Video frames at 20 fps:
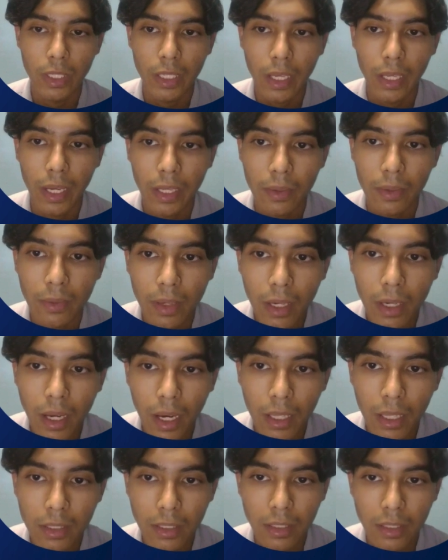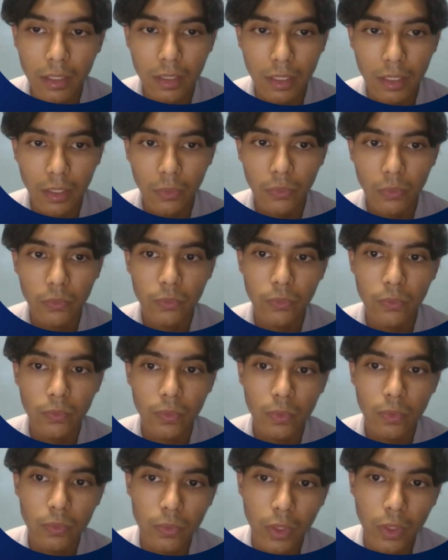that alternative
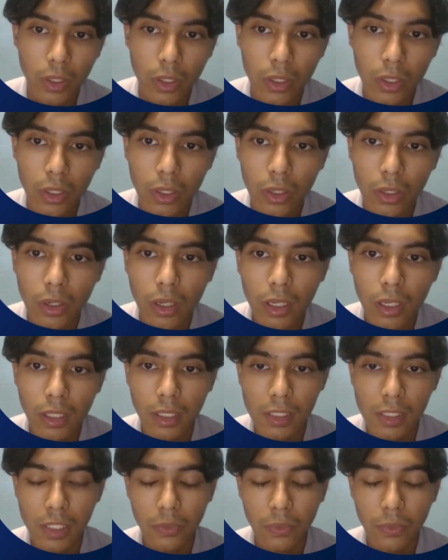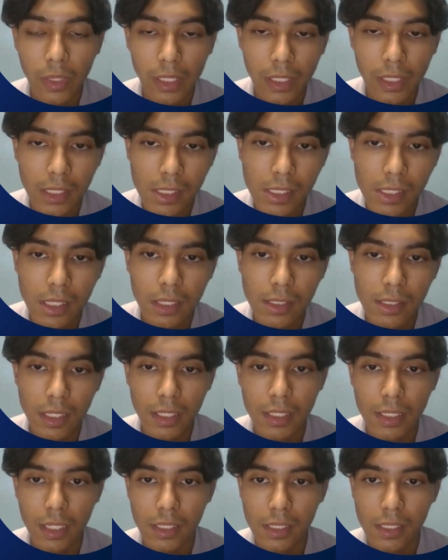for classifiers
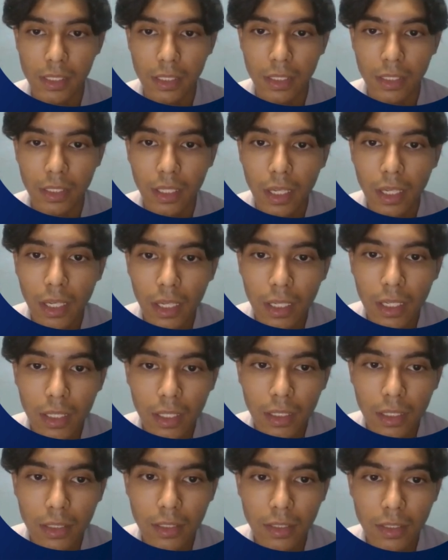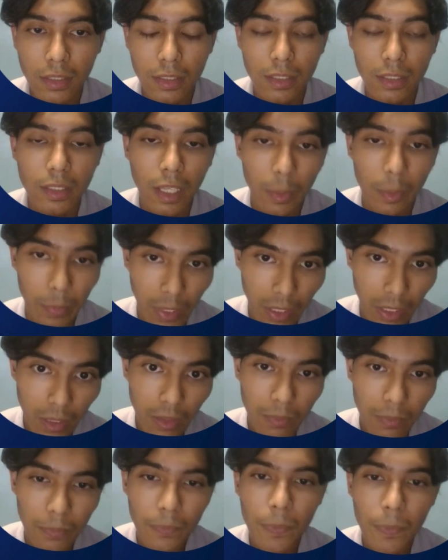such as a decision table,
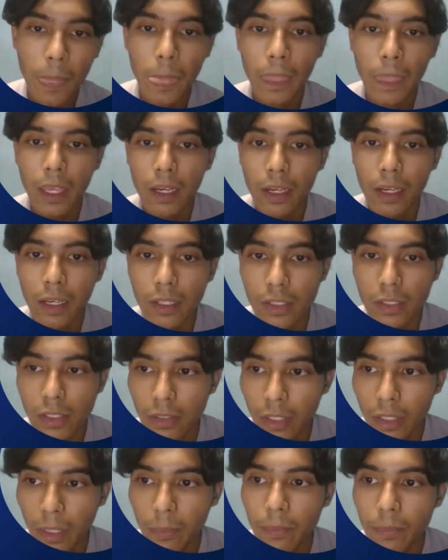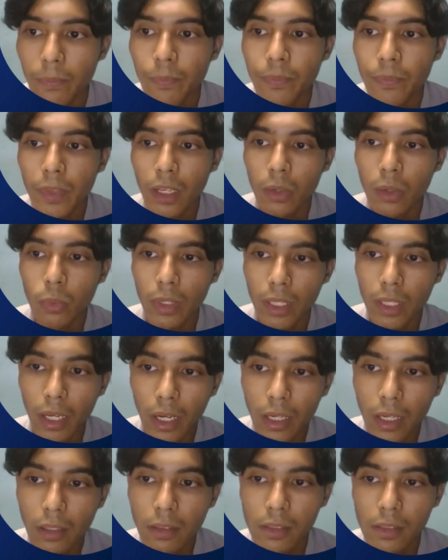Gerib,
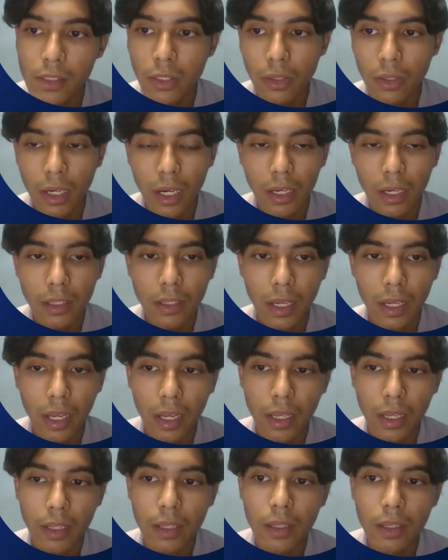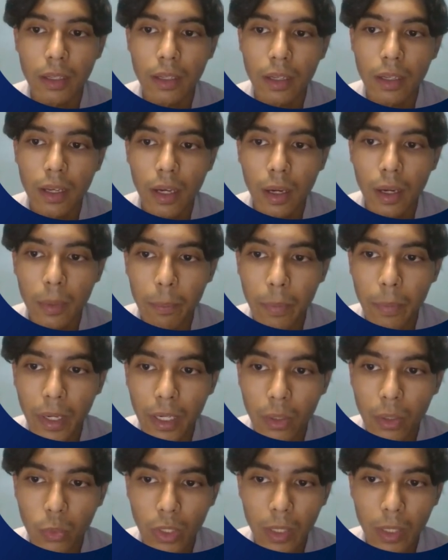1R, 0R, and
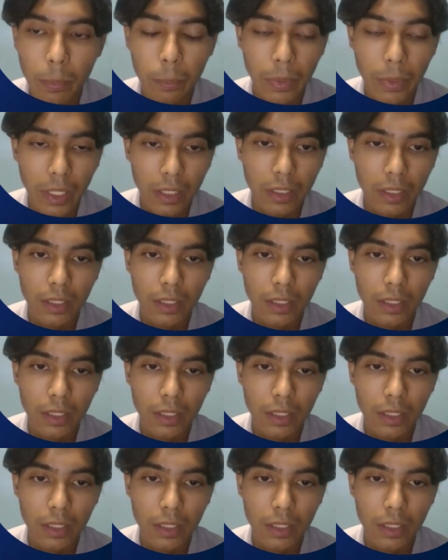but we pick.